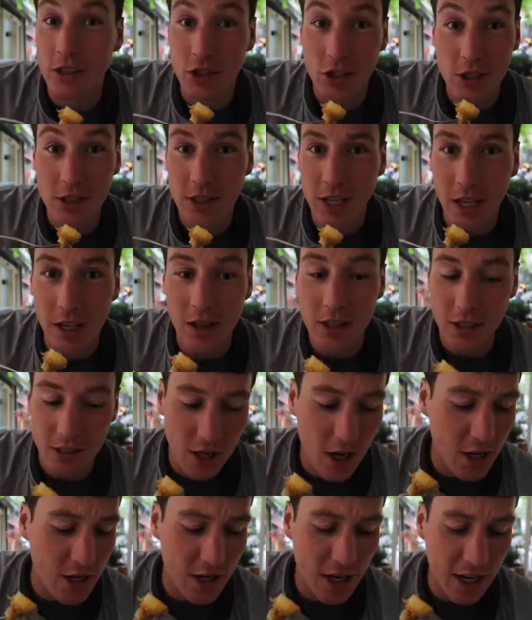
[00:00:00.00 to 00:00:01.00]
it's just like
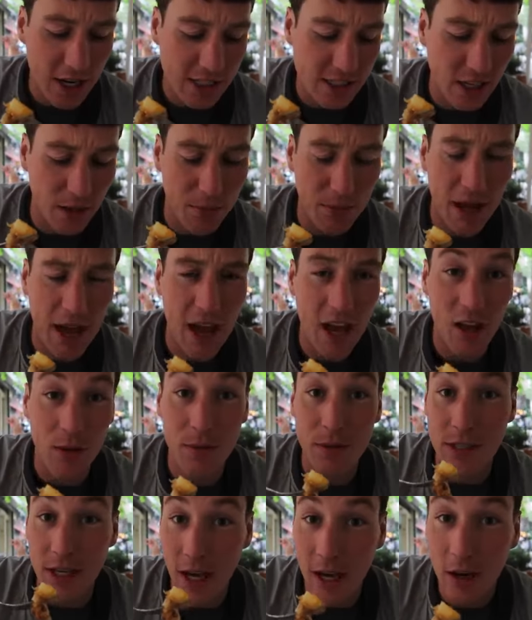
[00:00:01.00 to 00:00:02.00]
lasagna except it
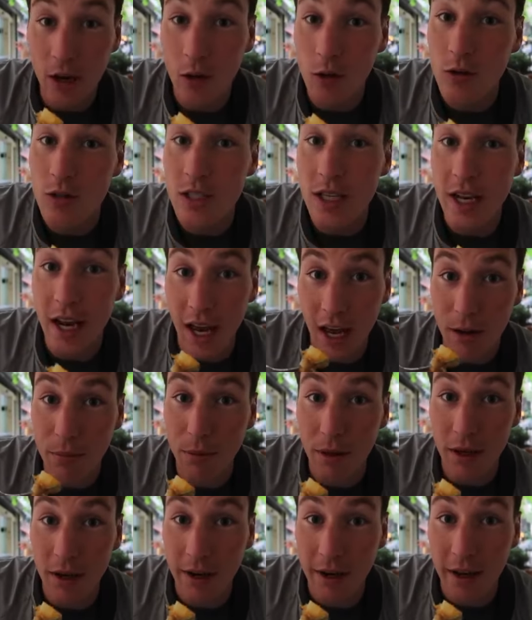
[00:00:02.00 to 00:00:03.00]
has potatoes and
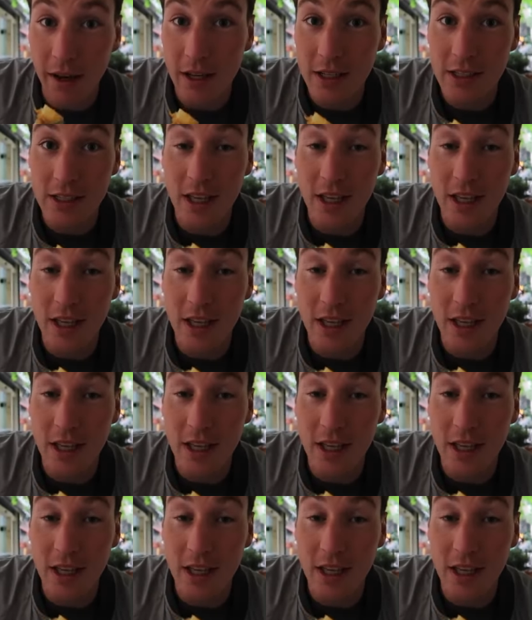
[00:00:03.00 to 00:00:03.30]
eggplant in it.